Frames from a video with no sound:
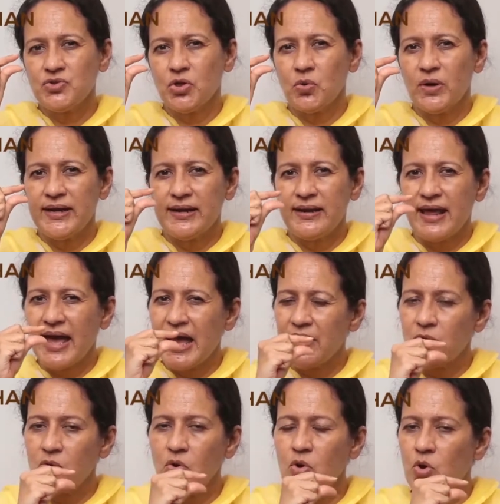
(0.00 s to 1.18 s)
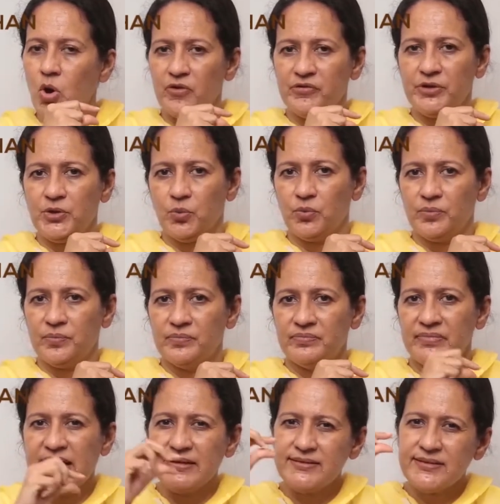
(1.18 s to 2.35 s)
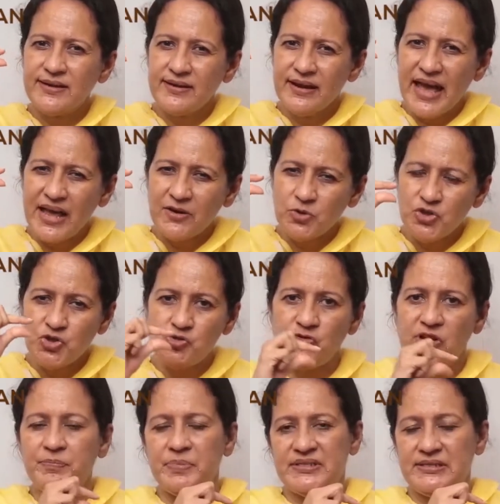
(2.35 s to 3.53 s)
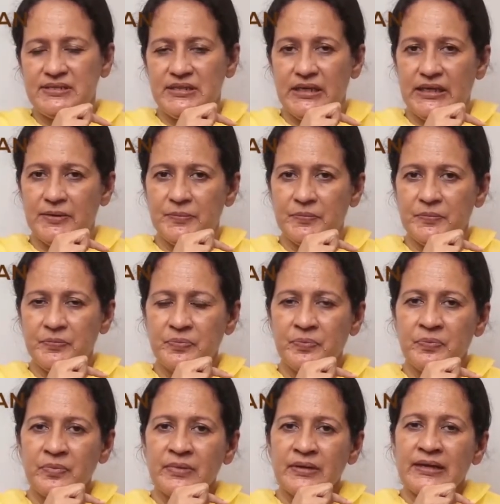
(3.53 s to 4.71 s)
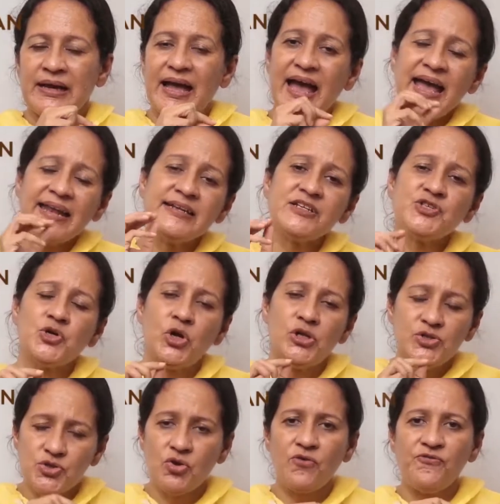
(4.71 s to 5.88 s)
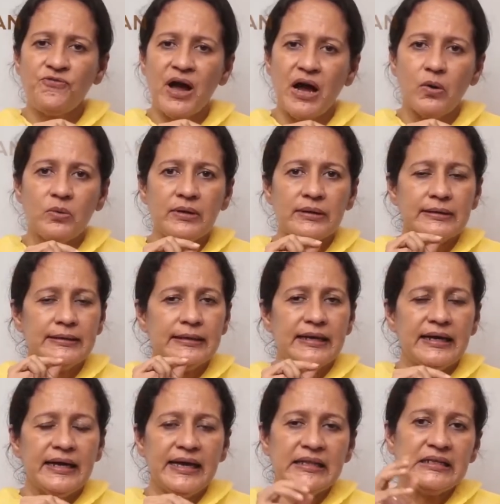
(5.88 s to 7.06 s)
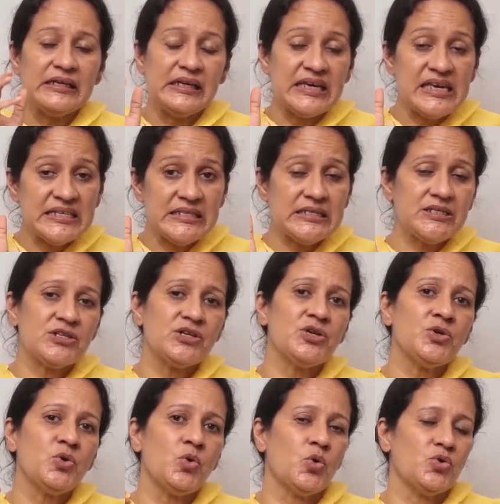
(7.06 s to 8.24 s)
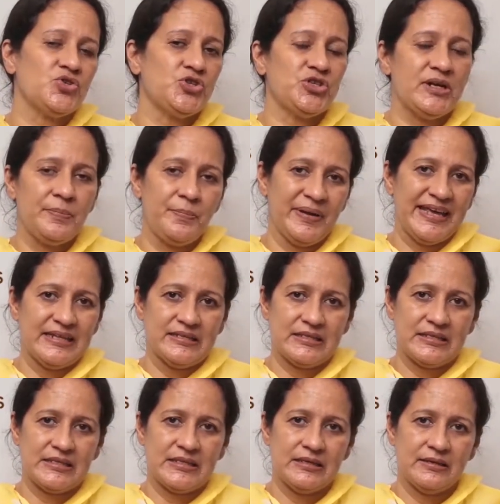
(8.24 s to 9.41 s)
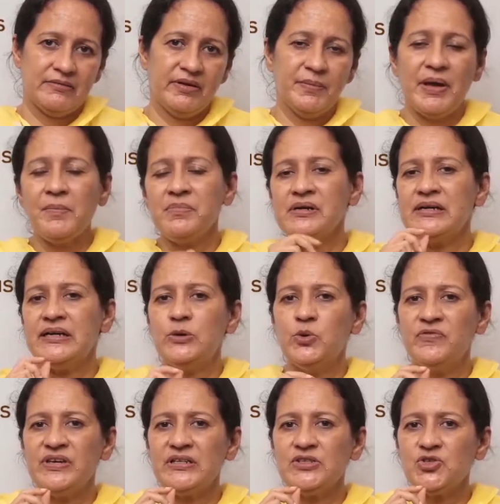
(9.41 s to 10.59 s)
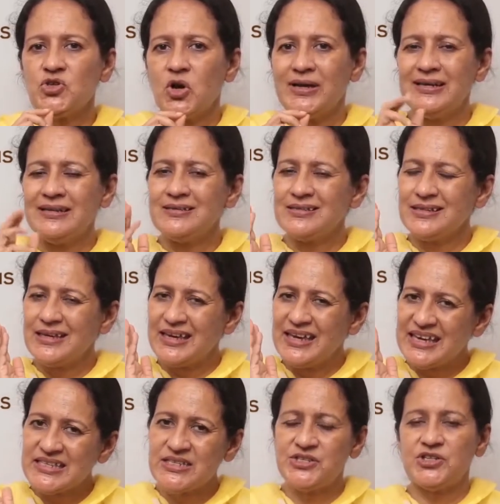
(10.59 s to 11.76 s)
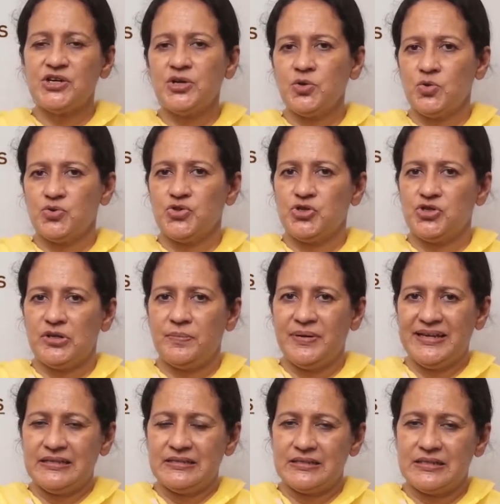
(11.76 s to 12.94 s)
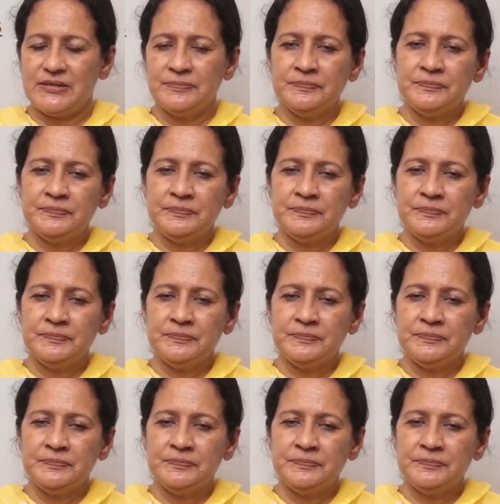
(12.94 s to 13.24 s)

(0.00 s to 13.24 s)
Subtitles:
through a narrow corridor. That is, a narrow strip is seen, and it is also found in the eastern coastal plains. Remember, alluvial soil is eastern coastal plains,